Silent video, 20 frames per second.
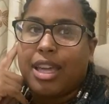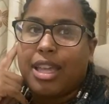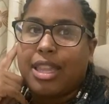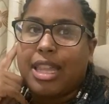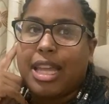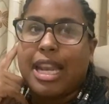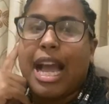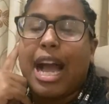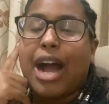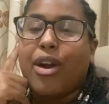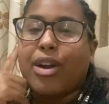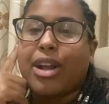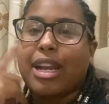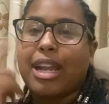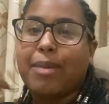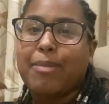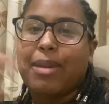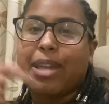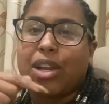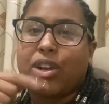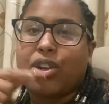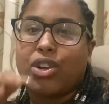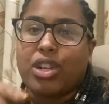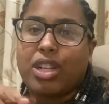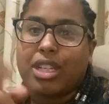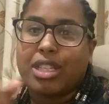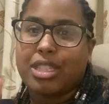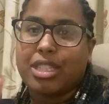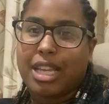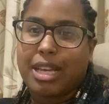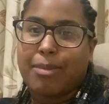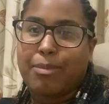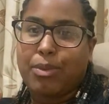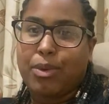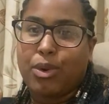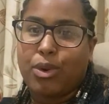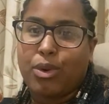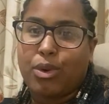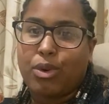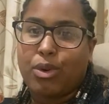then how can I be a good
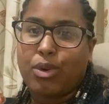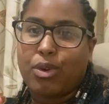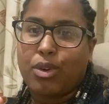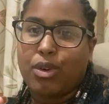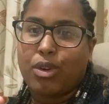example